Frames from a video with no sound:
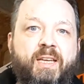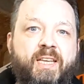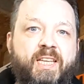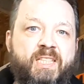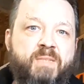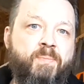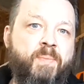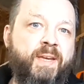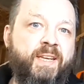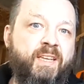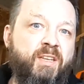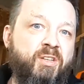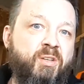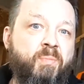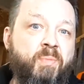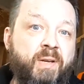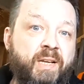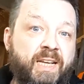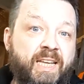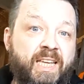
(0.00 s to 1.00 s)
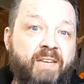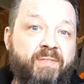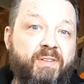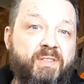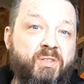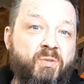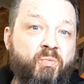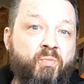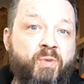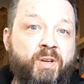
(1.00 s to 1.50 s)
He's making you believe
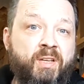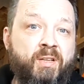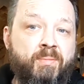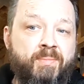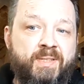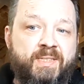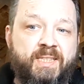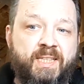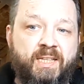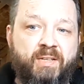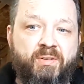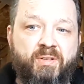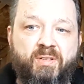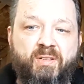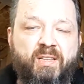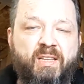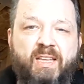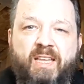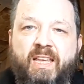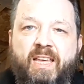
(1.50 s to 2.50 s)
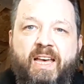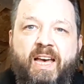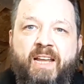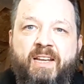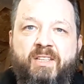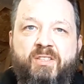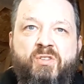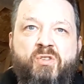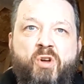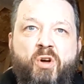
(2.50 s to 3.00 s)
it's a real material,
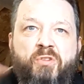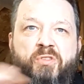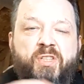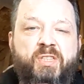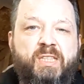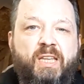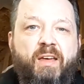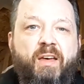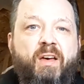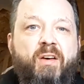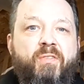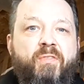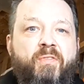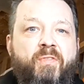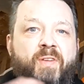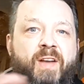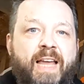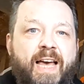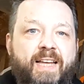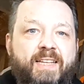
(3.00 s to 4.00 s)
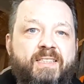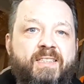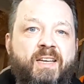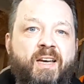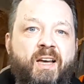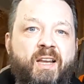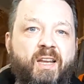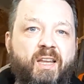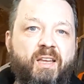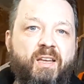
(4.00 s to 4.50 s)
and it's not just a flat
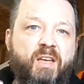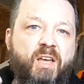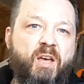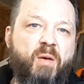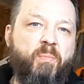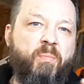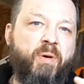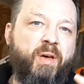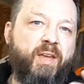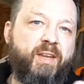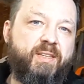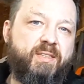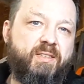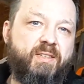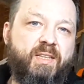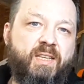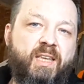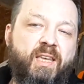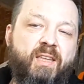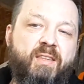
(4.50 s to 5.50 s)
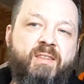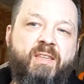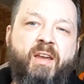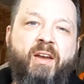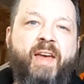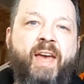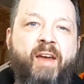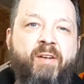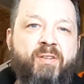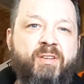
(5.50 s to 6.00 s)
colour, but there
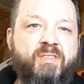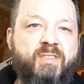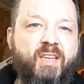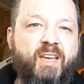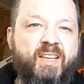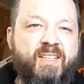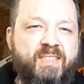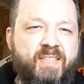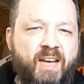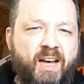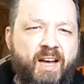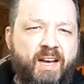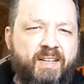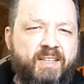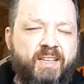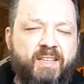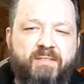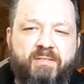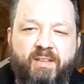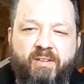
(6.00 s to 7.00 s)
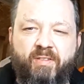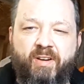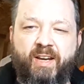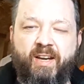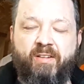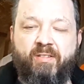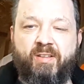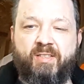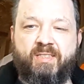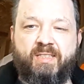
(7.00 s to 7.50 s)
are areas that are darker, there are
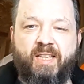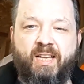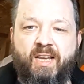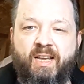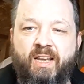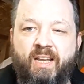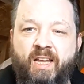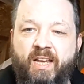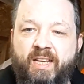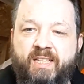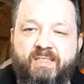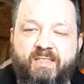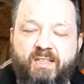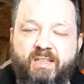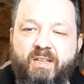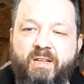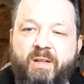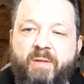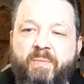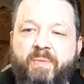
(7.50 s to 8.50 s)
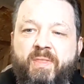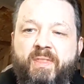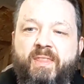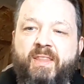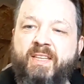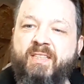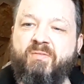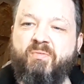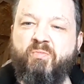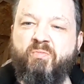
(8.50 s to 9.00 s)
areas that are lighter.
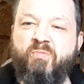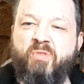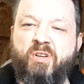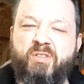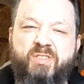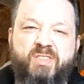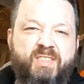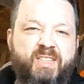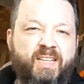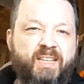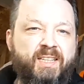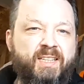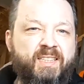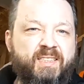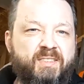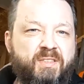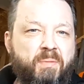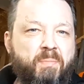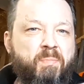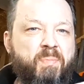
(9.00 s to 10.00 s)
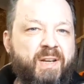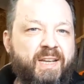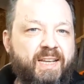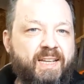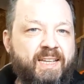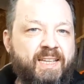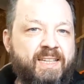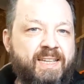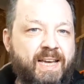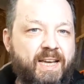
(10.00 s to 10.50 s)
This rusting is
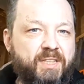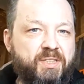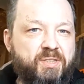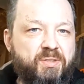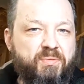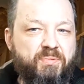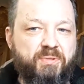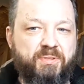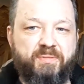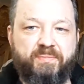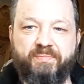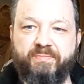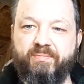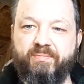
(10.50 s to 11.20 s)
completely natural.